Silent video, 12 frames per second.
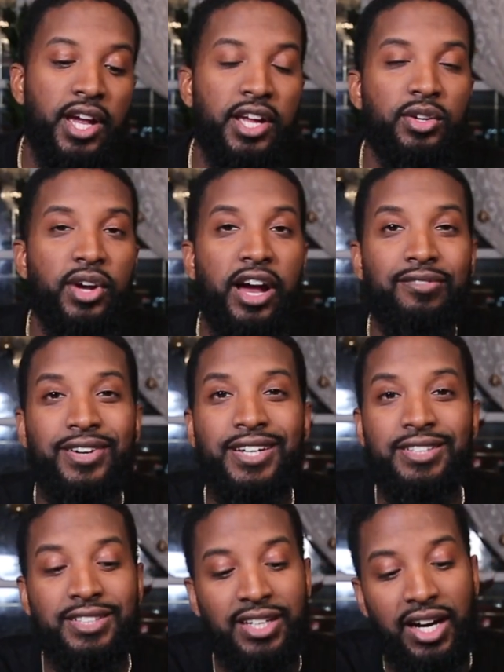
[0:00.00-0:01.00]
and you have
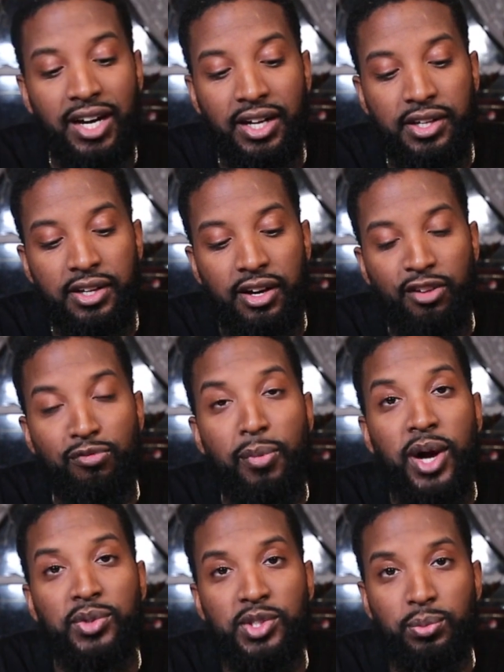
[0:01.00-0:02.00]
a ton of
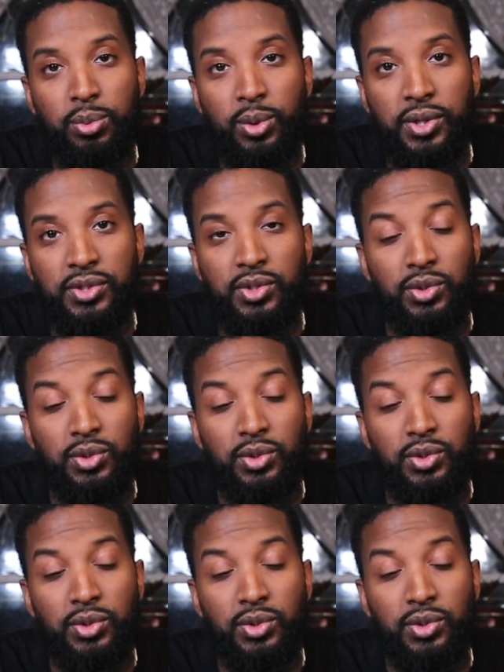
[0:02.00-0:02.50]
mounting points.